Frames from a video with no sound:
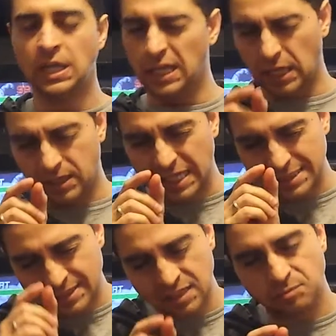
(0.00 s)
It
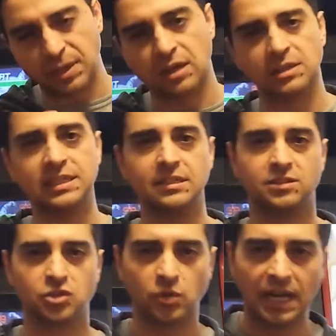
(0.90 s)
gets in barely.
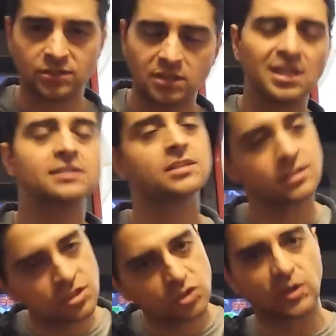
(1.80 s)
It's scratched. It
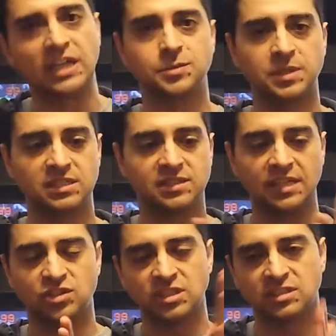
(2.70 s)
doesn't scratch, but it's
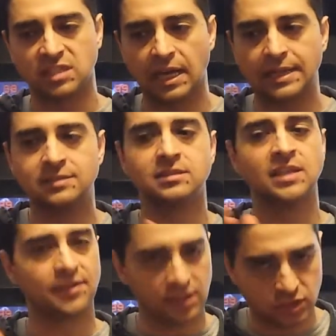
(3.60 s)
touching the sides.
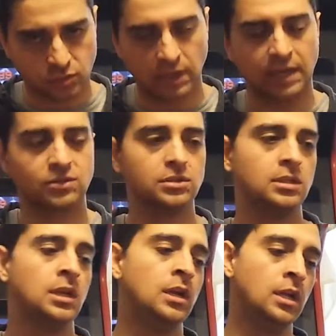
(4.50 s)
Nothing scratched.
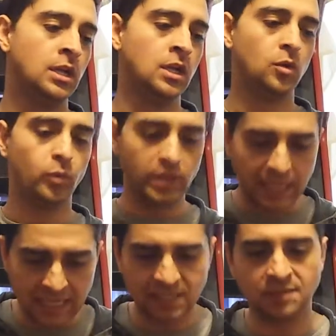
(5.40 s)
We
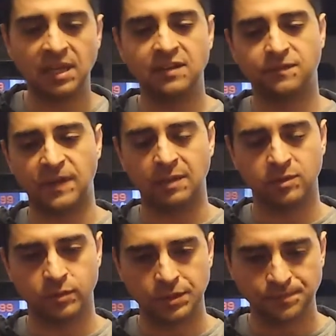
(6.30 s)
get in the main family
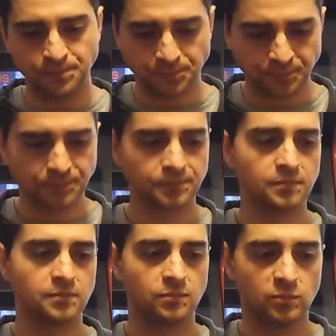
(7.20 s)
room.
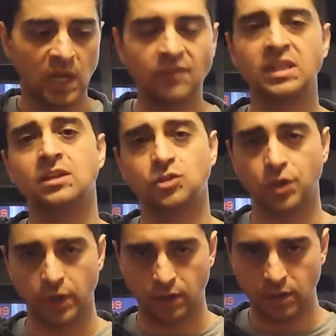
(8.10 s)
Everything's
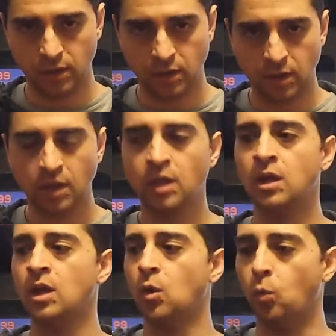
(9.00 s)
good.
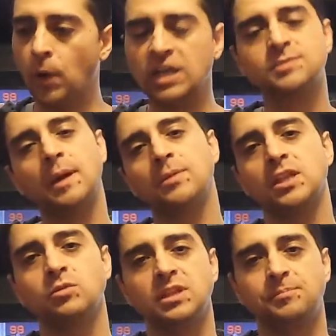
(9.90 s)
Where's my
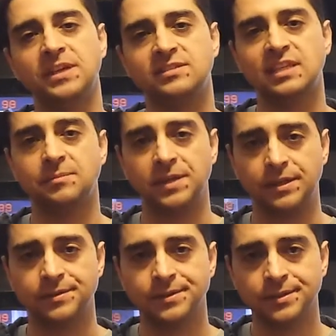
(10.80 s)
brother the
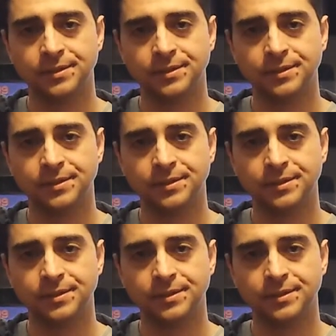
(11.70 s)
PCB?